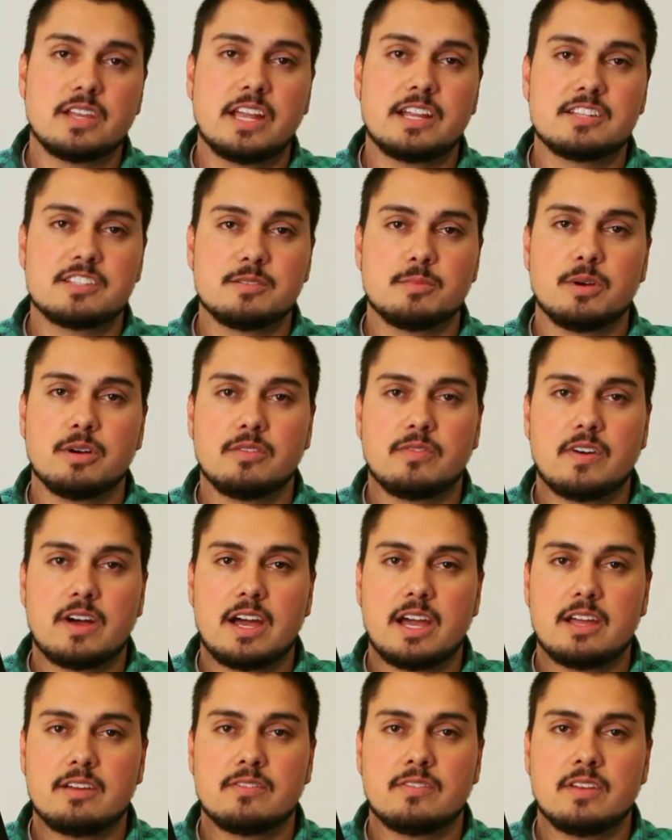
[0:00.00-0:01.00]

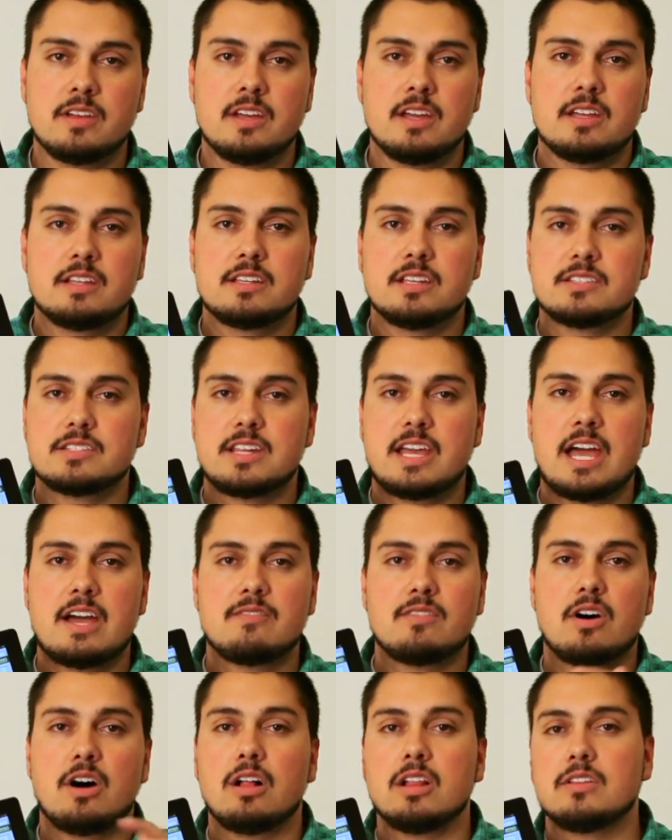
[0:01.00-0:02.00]
HTML5 doesn't
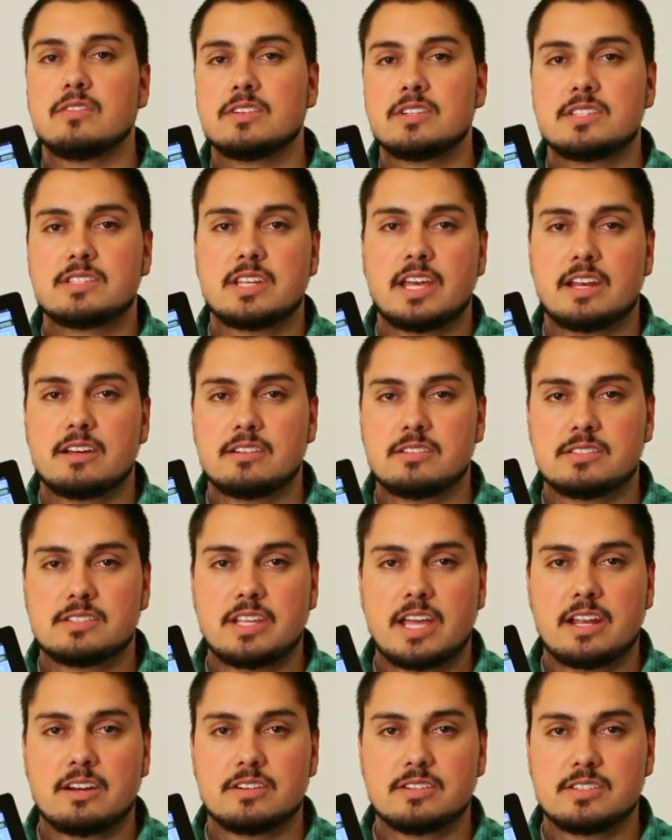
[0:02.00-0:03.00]
have all of its
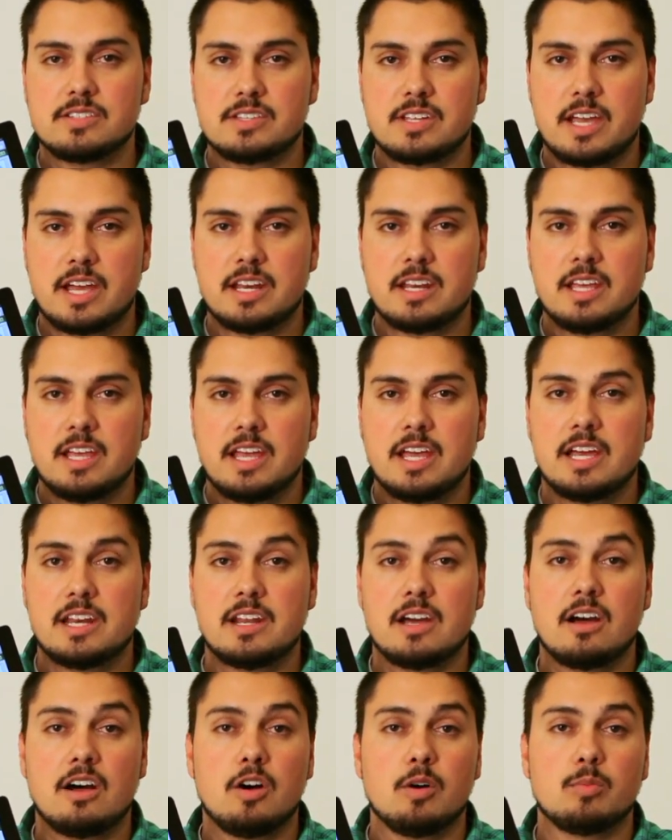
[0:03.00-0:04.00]
standards set and
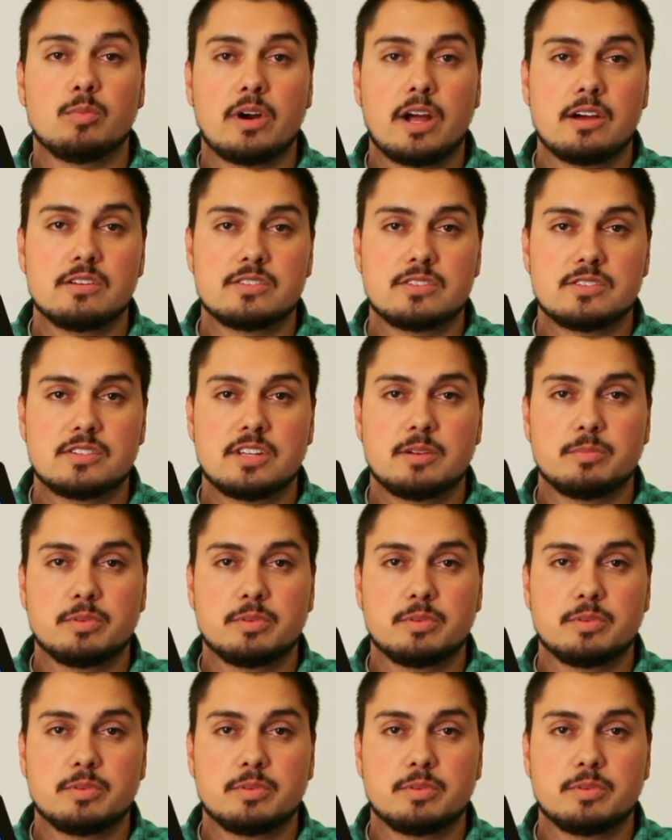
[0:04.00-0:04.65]
not all browsers